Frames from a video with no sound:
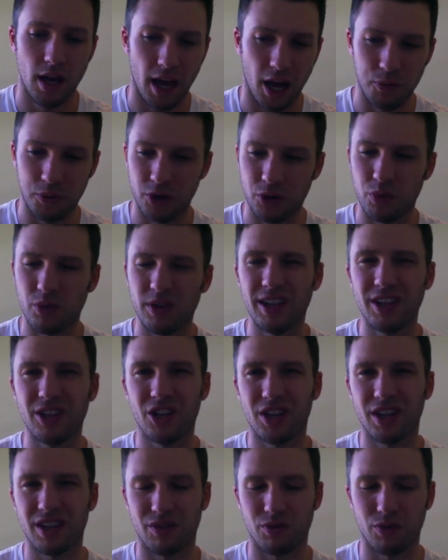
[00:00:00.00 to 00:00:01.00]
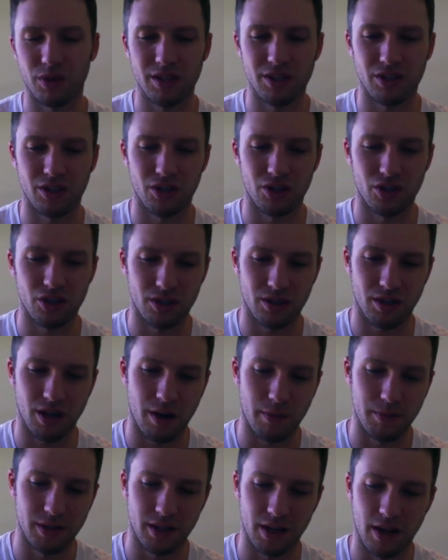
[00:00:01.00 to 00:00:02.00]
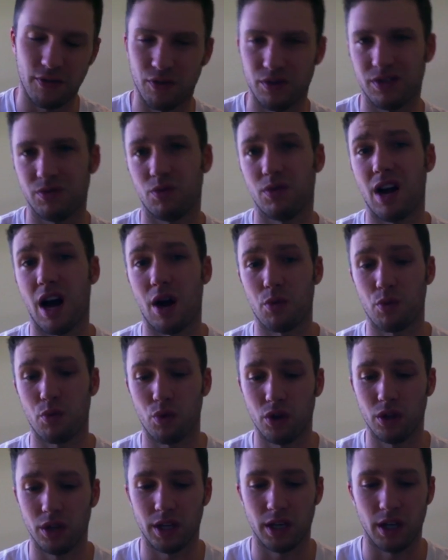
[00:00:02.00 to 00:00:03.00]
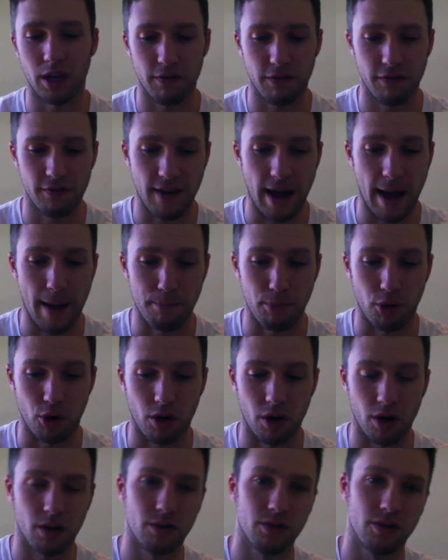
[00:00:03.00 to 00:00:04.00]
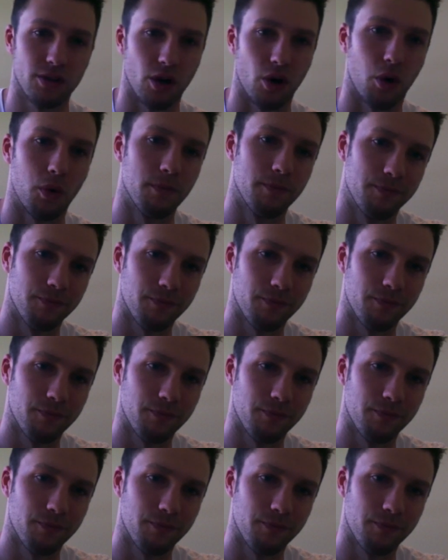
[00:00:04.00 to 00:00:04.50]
And when you really look at the research, synephrine is not really a fat burner. So